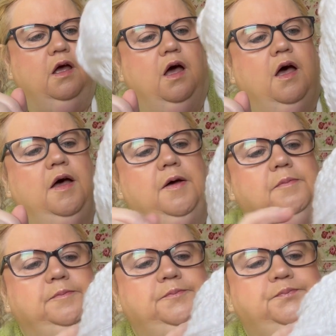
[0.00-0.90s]

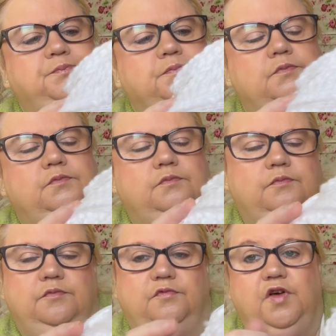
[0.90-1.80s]

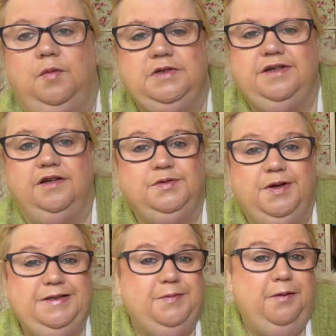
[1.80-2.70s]
Famous last
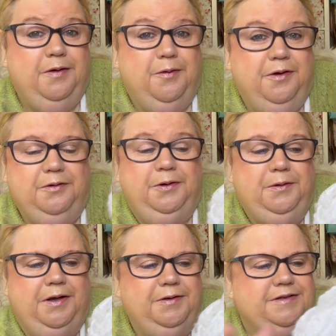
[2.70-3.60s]
words. Maybe I will. Who
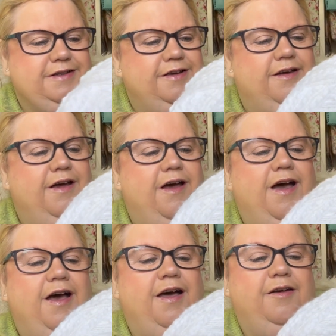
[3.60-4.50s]
knows?
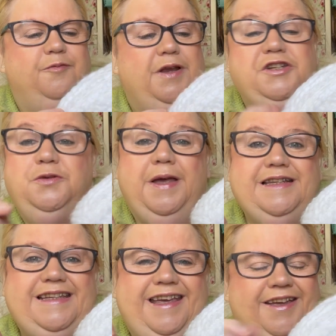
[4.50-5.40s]
Place your
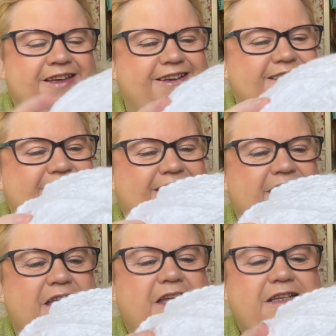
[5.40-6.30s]
bets here.
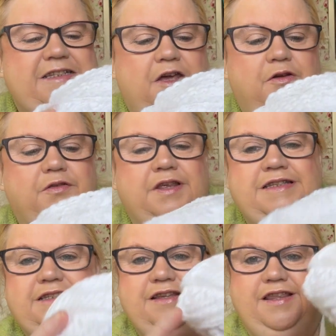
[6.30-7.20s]
So
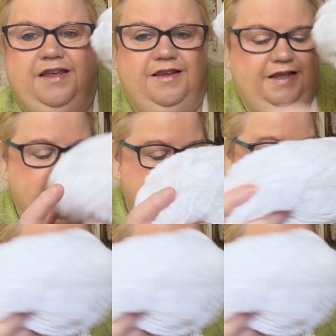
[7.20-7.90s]
this is a thick and thin. So I'm